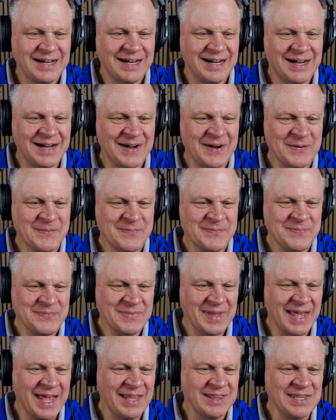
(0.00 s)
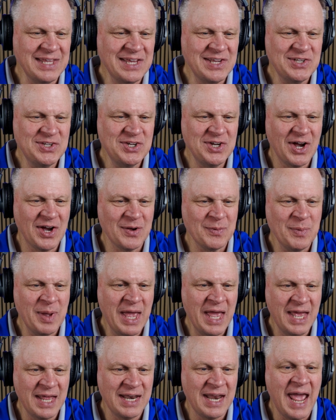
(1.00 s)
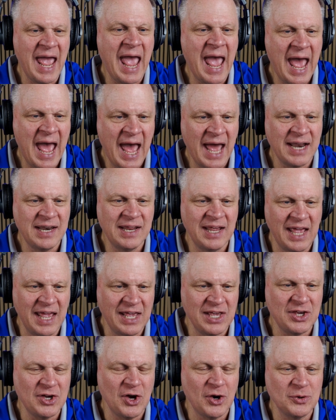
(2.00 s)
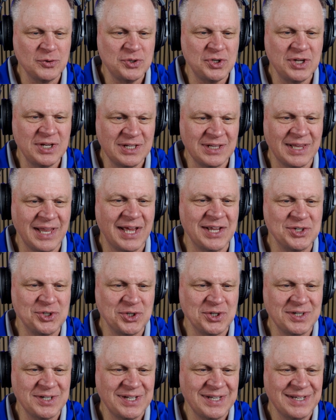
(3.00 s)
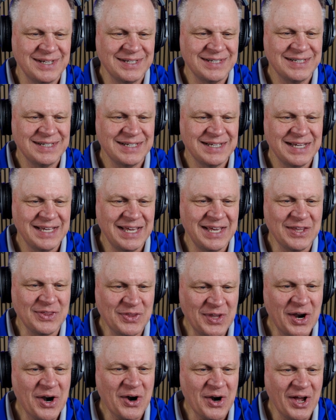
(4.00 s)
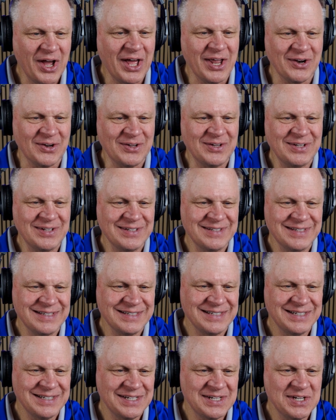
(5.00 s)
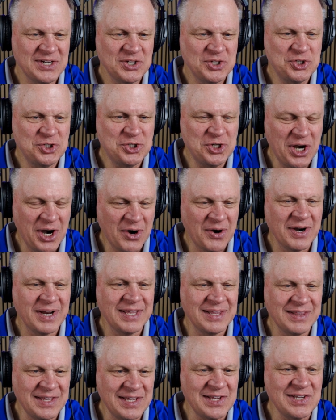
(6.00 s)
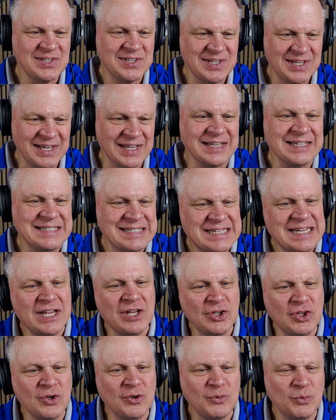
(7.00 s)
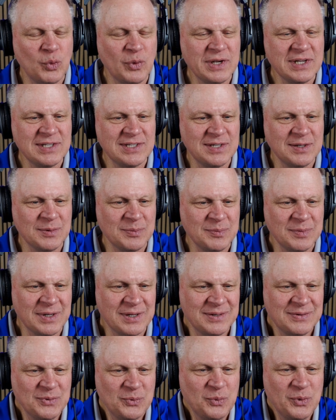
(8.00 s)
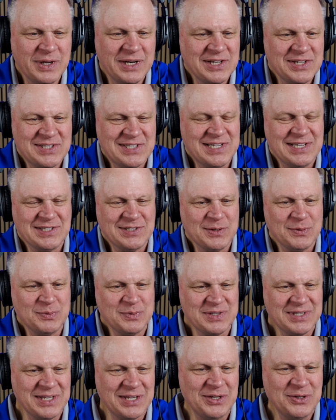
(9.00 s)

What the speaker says: And these young men had a coaching legend in their huddle, sharing these continued wisdom and witticisms that